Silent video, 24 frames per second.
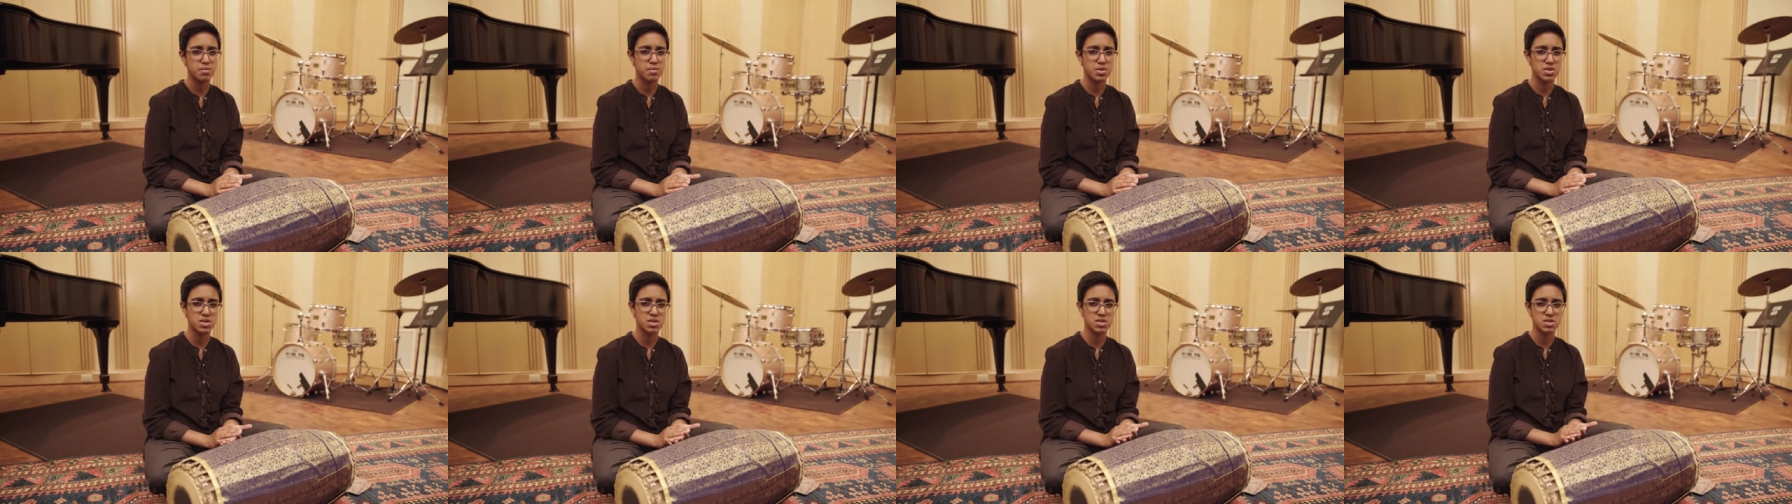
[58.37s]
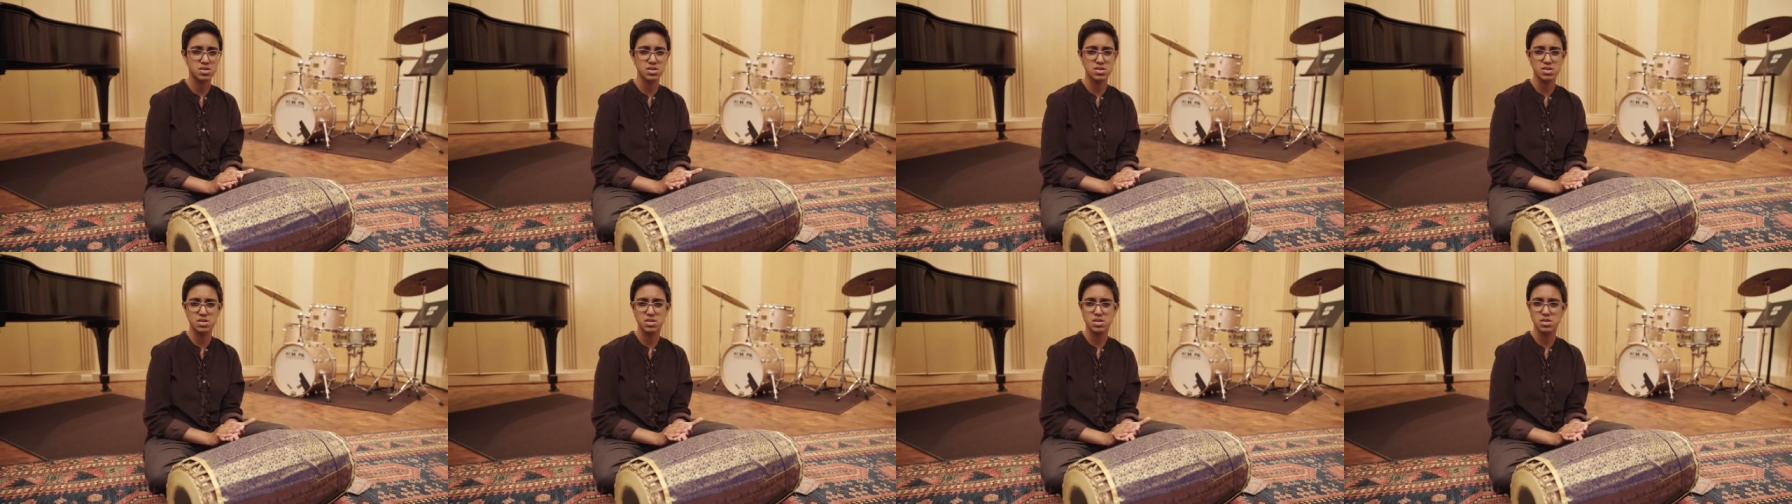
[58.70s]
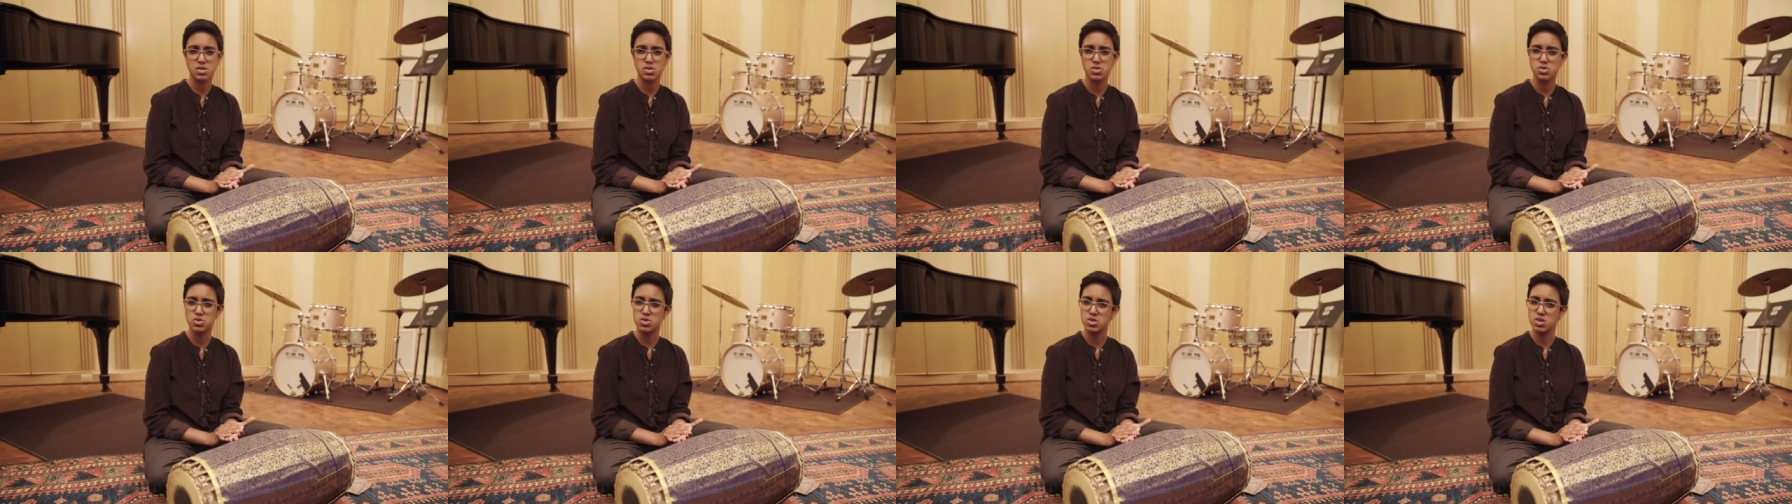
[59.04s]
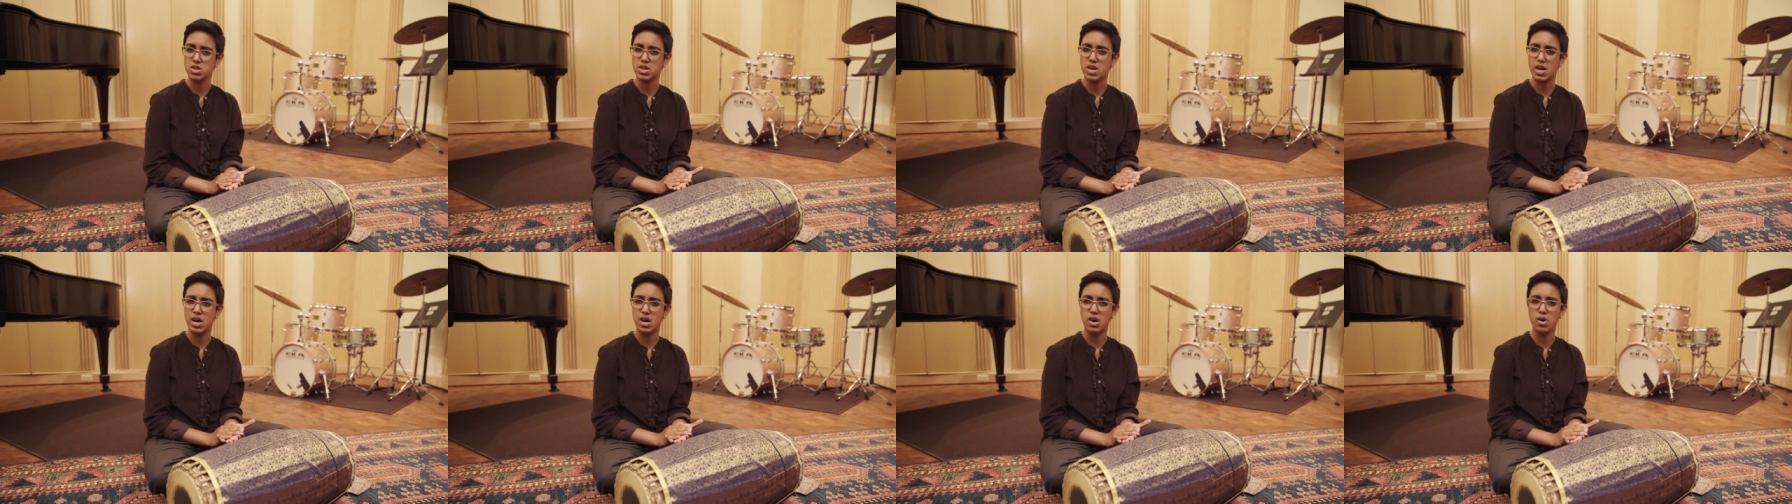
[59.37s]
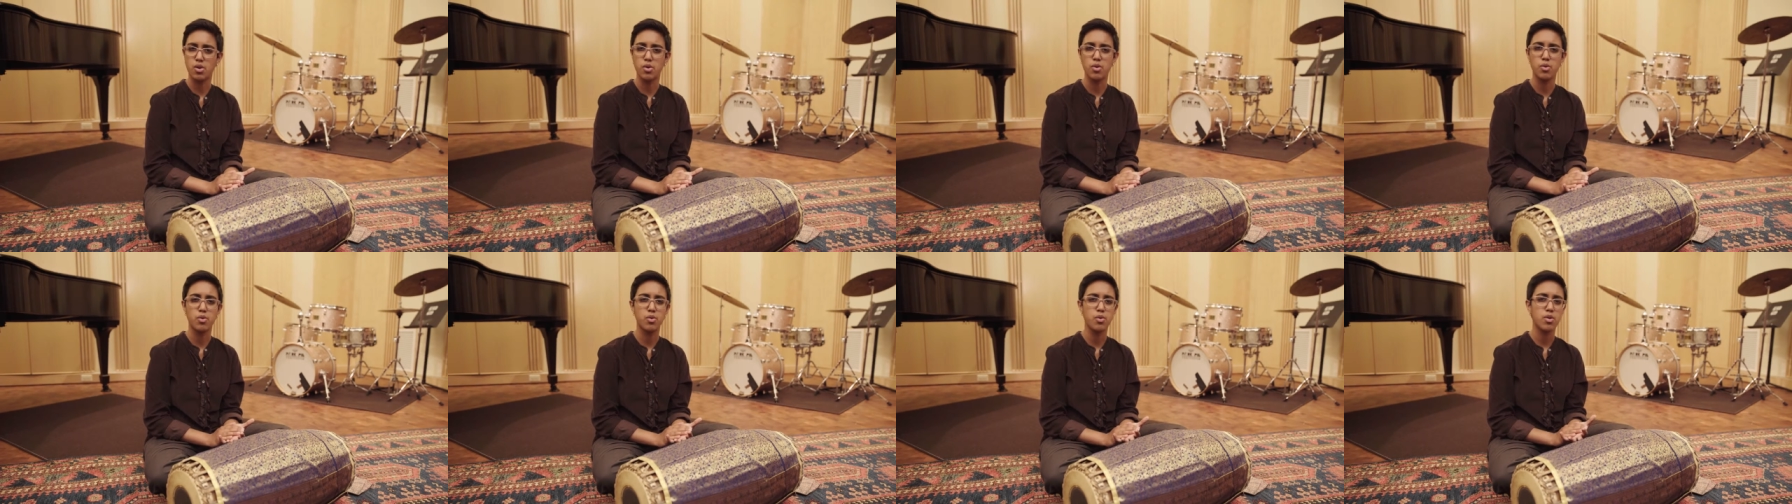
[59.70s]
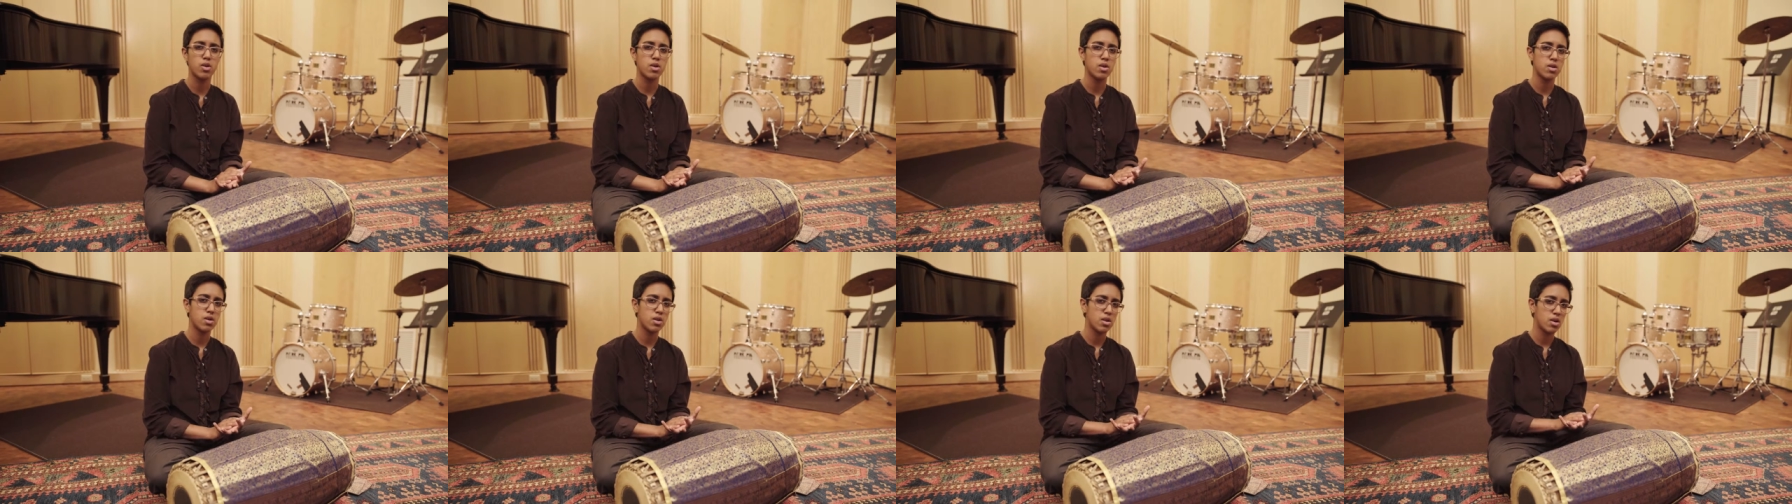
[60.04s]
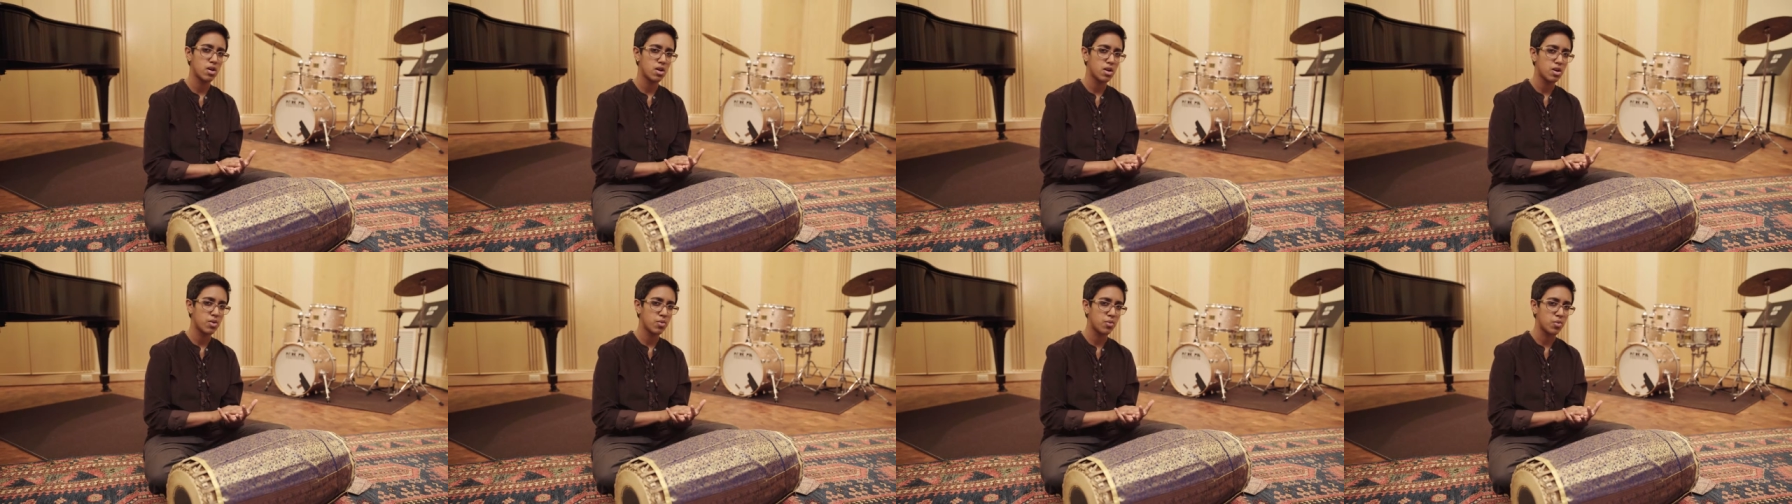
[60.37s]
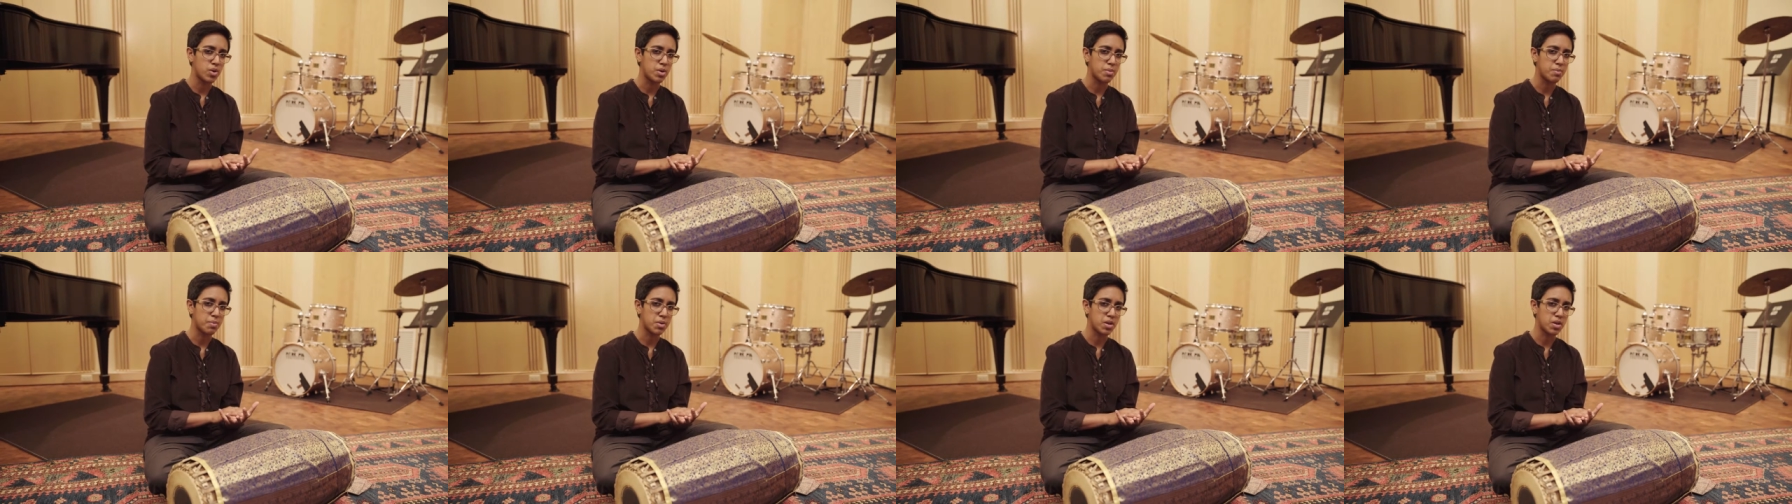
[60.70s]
but this isn't usually how we